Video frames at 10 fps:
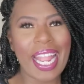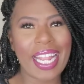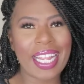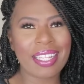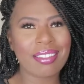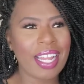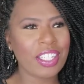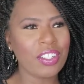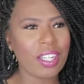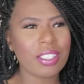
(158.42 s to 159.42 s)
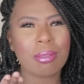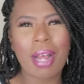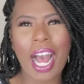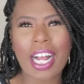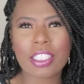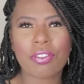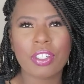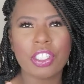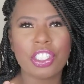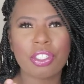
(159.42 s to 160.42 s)
and like, you know, some
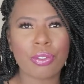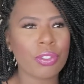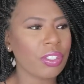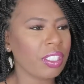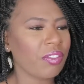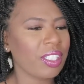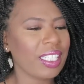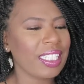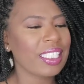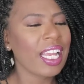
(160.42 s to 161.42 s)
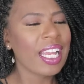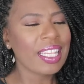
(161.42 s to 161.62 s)
Oxford shoes or different things,